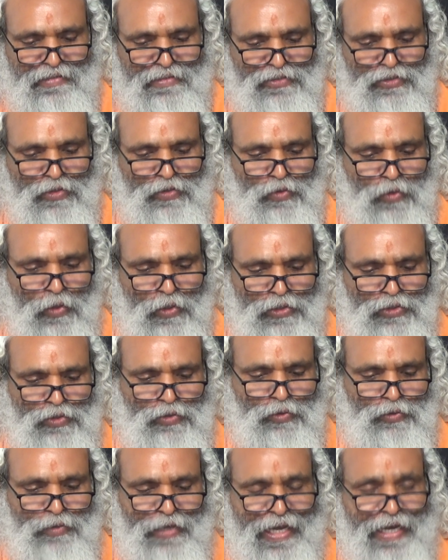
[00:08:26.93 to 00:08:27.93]
So those
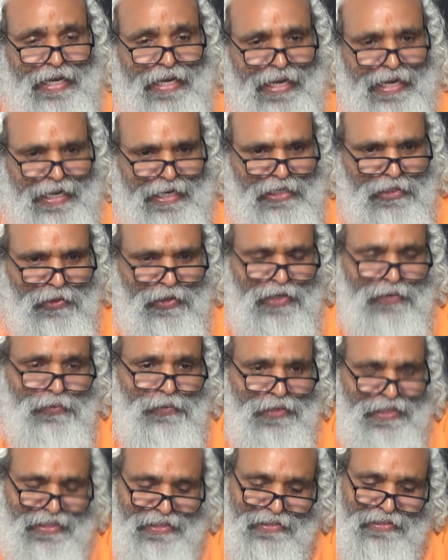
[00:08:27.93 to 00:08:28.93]
who are endowed
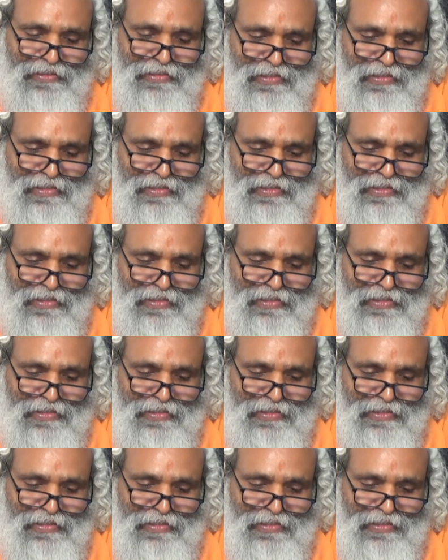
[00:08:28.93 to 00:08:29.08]
with